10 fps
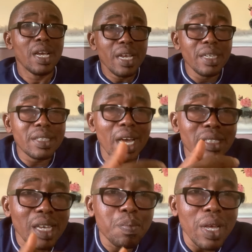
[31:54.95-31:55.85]
In that
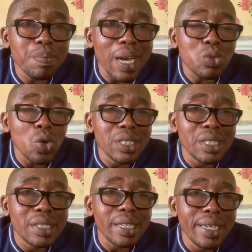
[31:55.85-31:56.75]
September
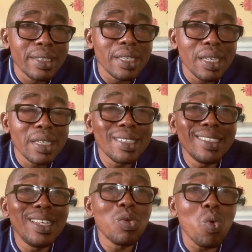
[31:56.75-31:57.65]
26,
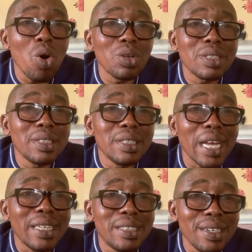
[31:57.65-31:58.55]
the word
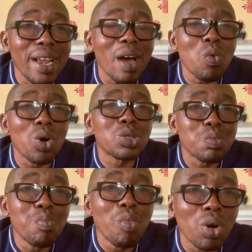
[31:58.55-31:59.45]
Nigeria was
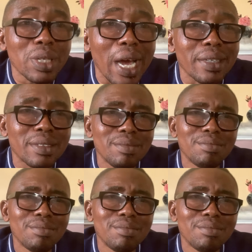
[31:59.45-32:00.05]
murdered.